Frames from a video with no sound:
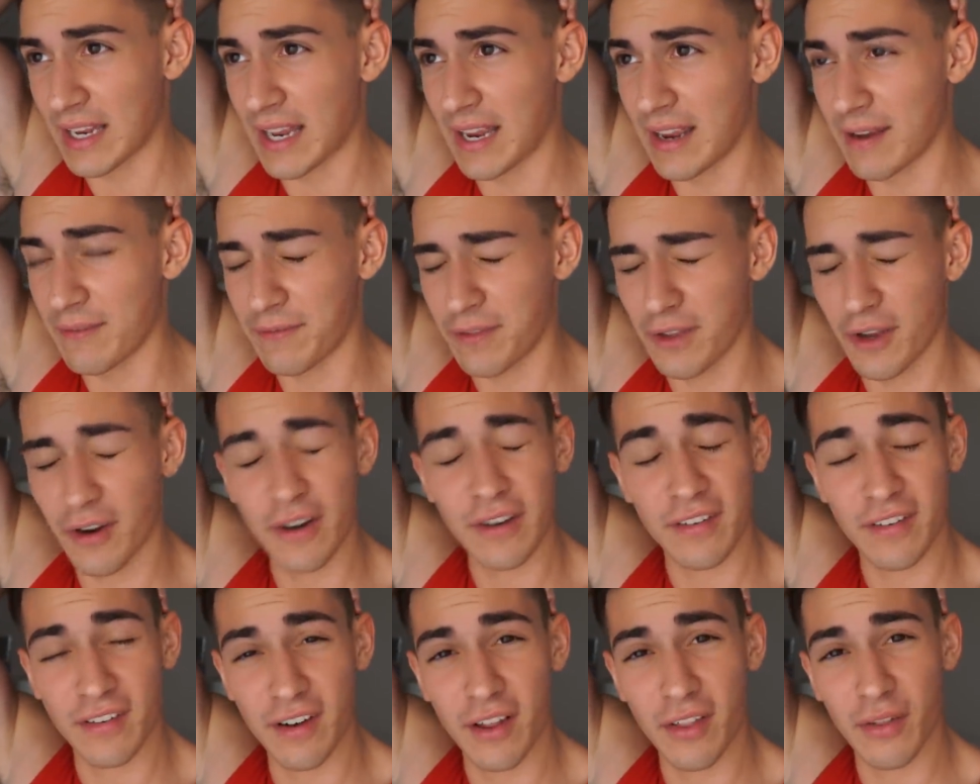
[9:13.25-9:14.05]
If there
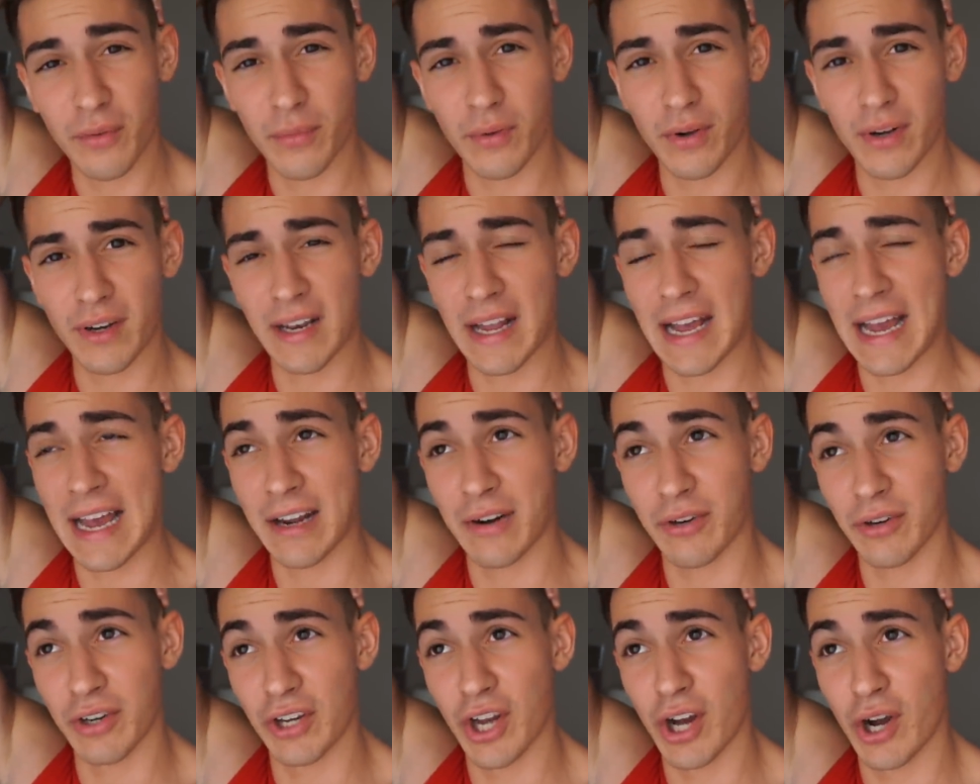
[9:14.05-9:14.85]
is another one,
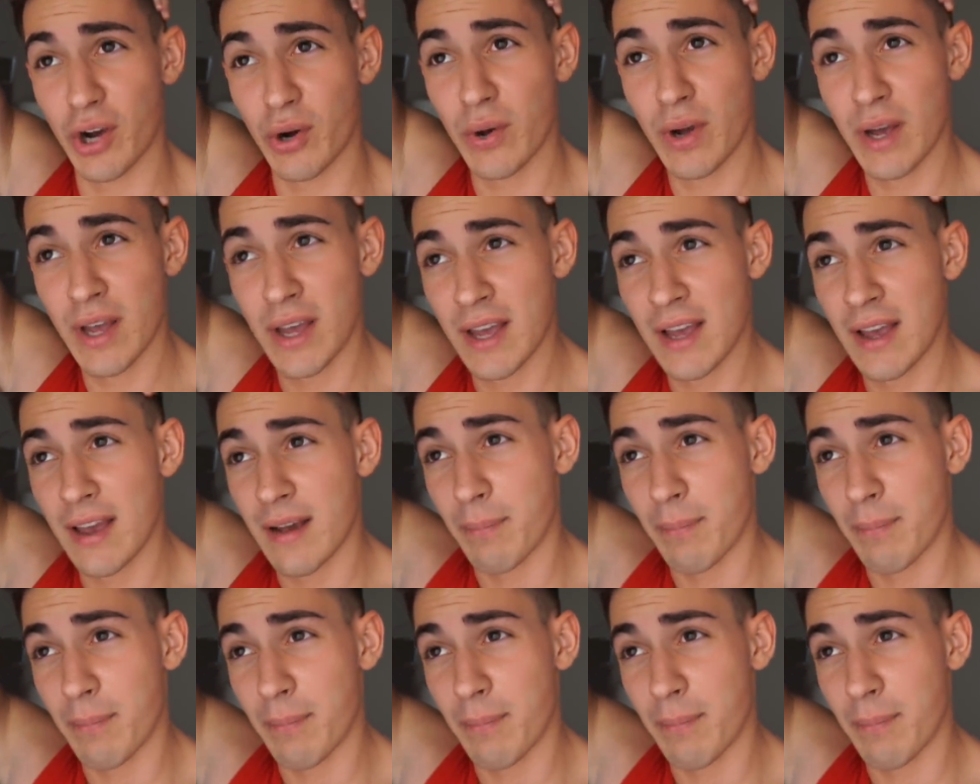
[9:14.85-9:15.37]
I don't know.